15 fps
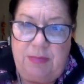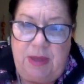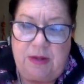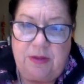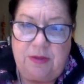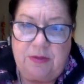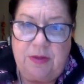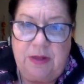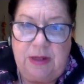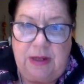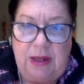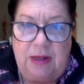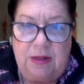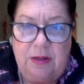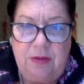metal's,
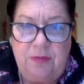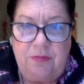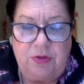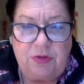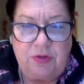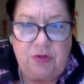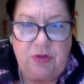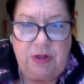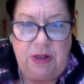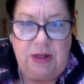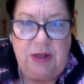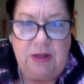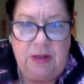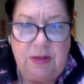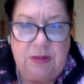again, virtually
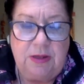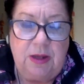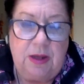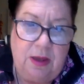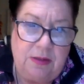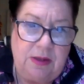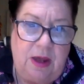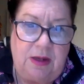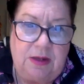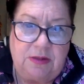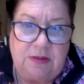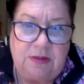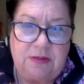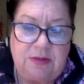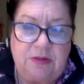
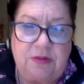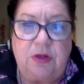non-existent.